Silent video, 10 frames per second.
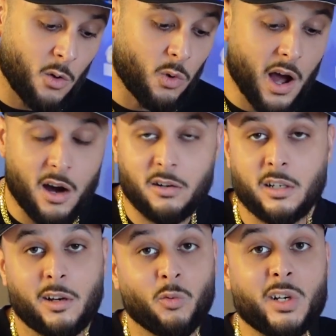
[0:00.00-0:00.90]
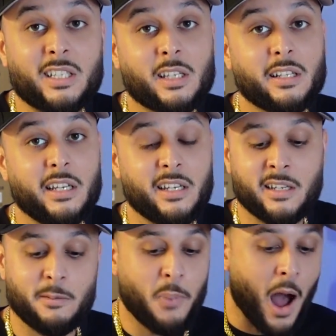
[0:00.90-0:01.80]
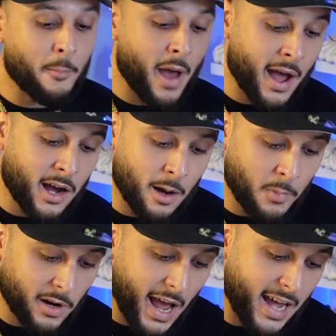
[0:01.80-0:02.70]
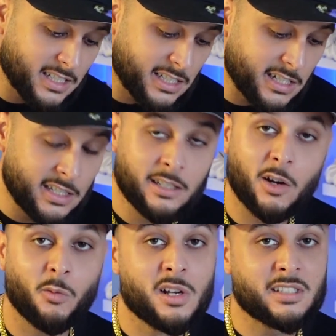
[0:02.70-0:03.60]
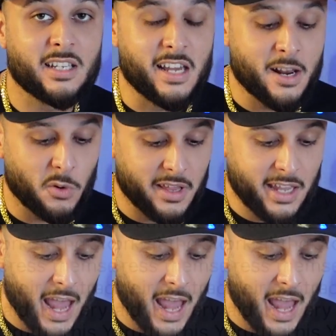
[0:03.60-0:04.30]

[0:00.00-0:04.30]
Well, recently he popped back up on IG once again with a